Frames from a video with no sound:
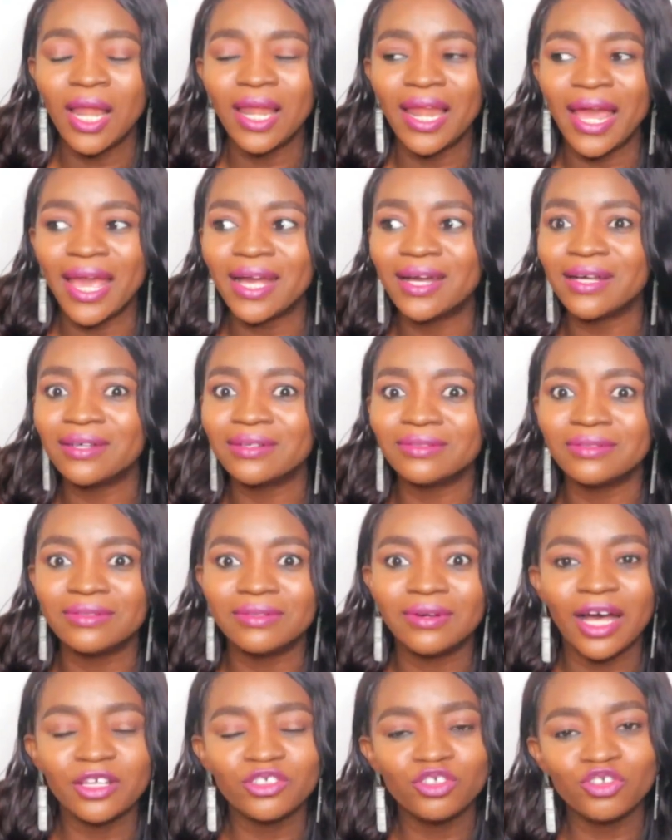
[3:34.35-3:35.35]
like,
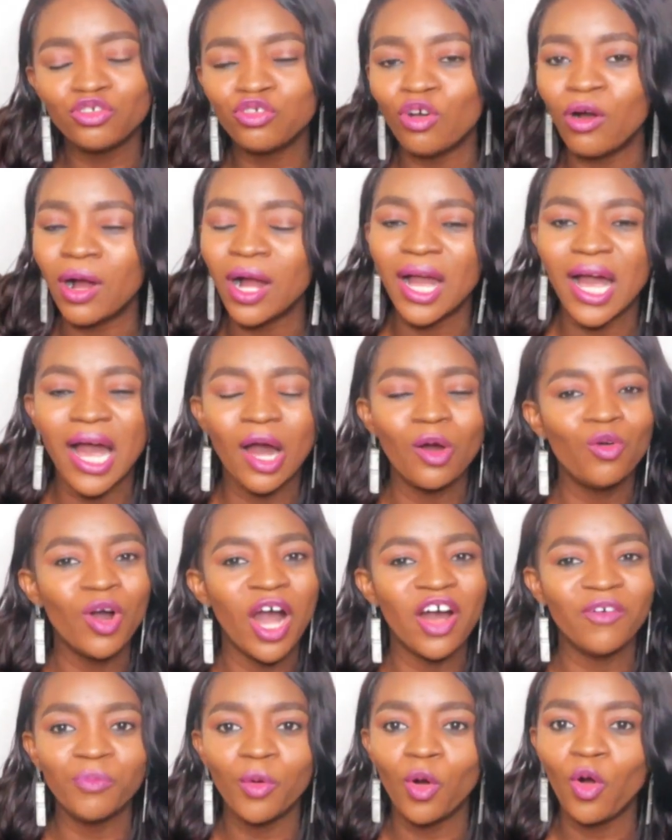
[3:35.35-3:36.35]
are stronger,
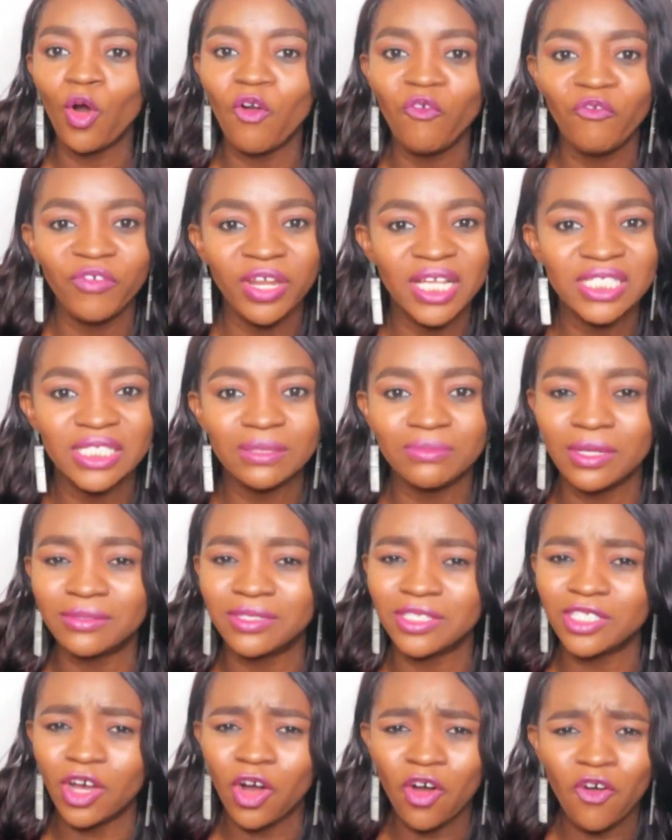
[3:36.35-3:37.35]
who have more confidence in
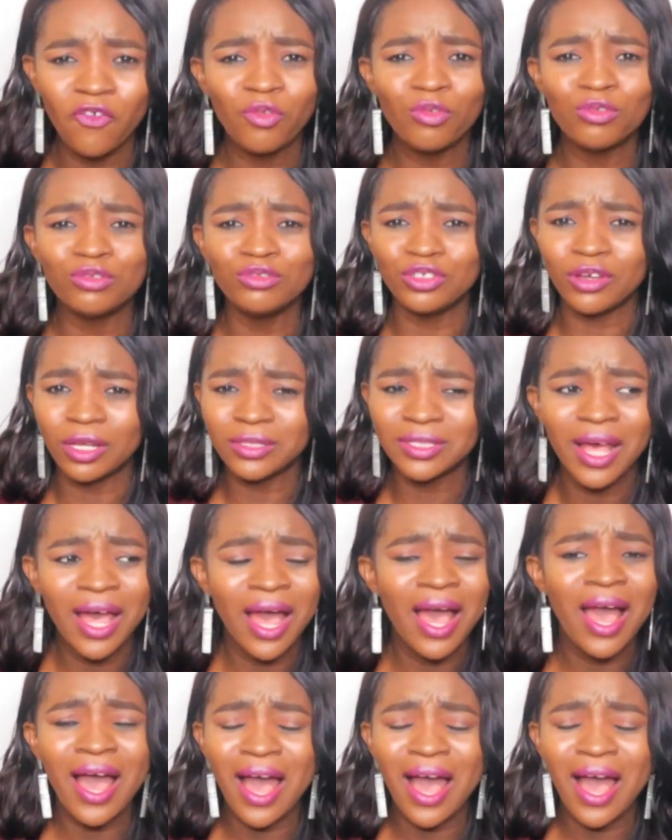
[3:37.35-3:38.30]
themselves, who just...